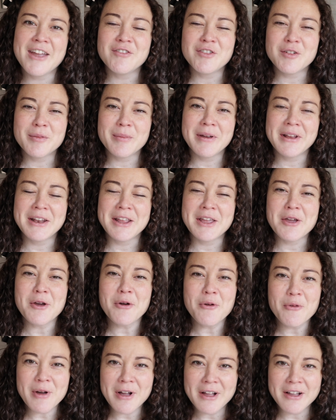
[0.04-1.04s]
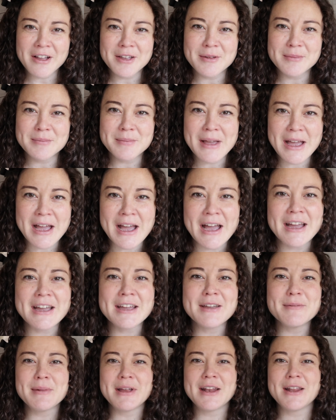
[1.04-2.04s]
everybody, welcome
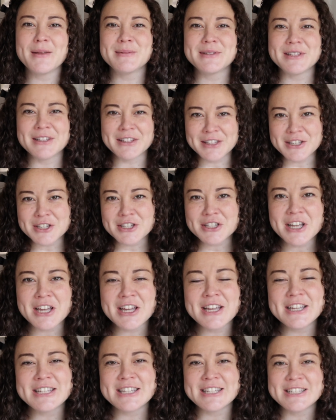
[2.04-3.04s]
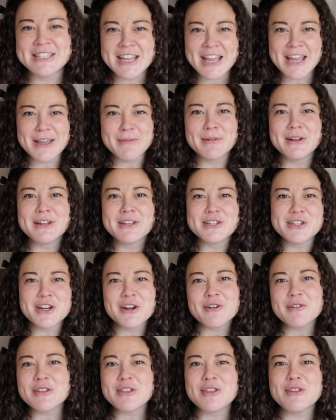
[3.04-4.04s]
back. My name is Alicia and today I'm going to
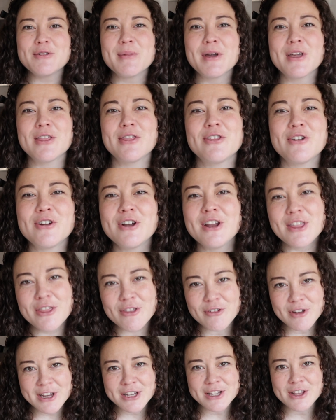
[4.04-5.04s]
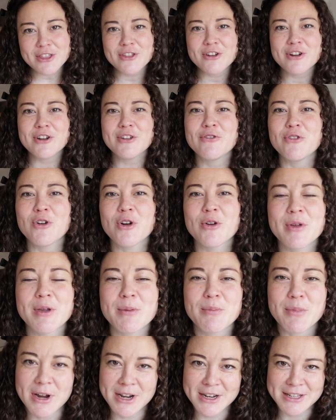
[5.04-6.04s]
share with you my 33 to 34
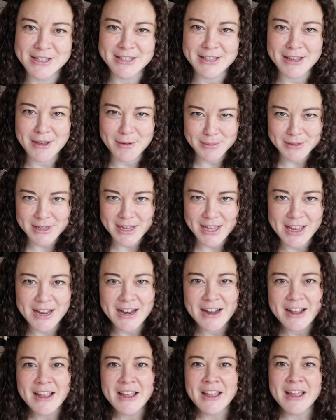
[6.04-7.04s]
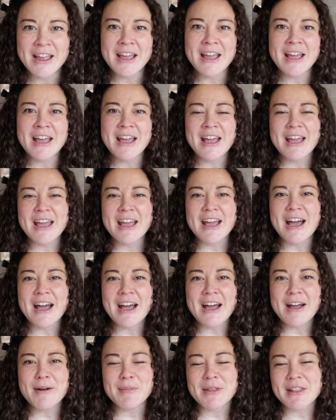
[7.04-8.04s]
week pregnancy update.
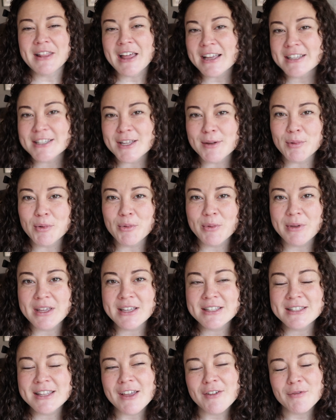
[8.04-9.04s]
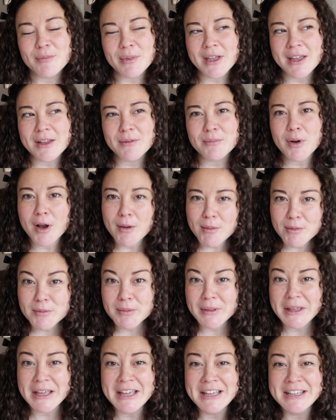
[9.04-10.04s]
The last couple weeks have been
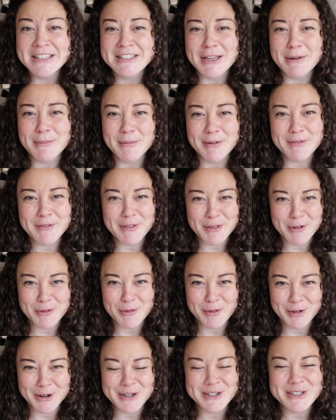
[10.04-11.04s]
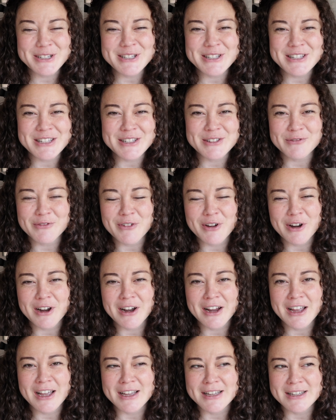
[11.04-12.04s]
probably some of the worst as far
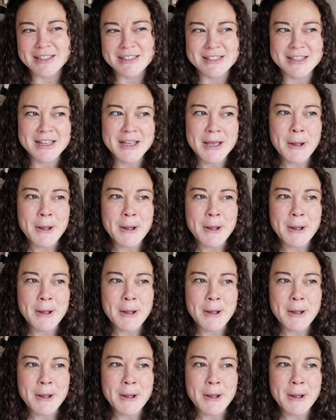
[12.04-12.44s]
as